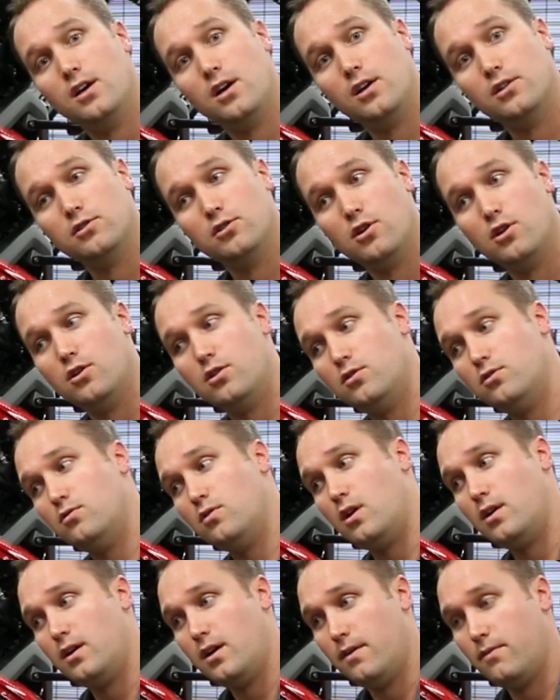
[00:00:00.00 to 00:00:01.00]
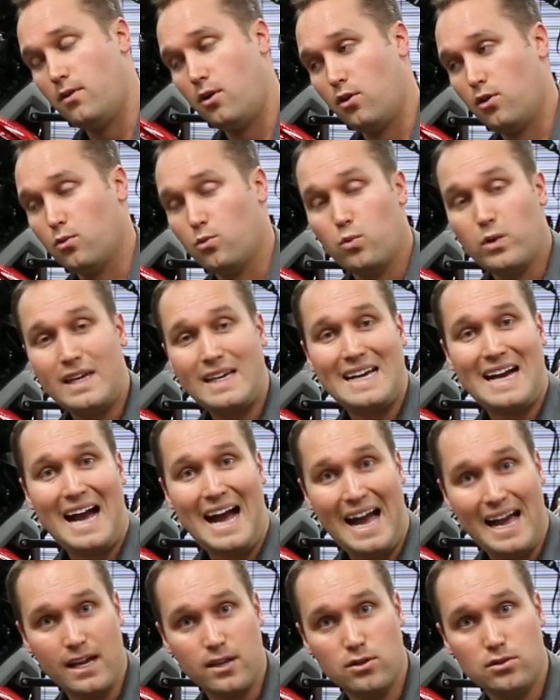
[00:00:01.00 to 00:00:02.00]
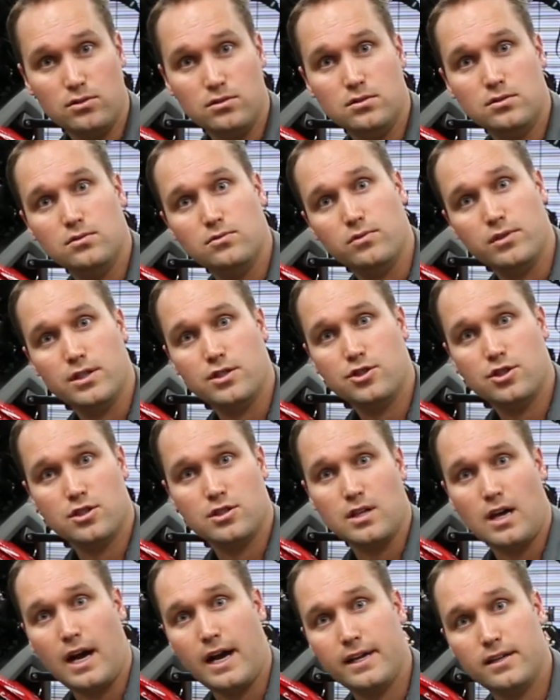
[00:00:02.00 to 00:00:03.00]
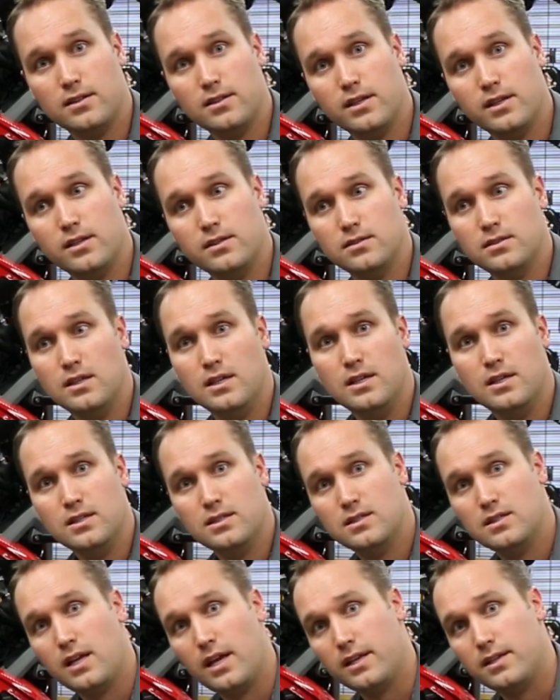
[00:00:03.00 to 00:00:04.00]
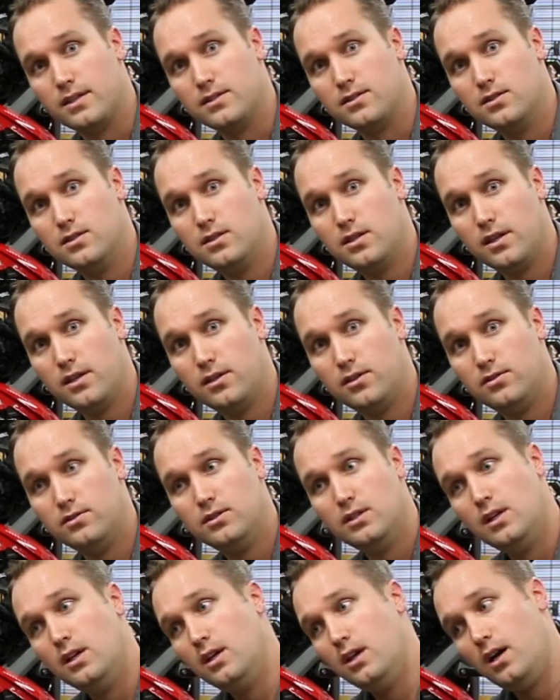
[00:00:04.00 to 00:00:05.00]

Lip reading: a low or weak idle when it's just idling, standing still,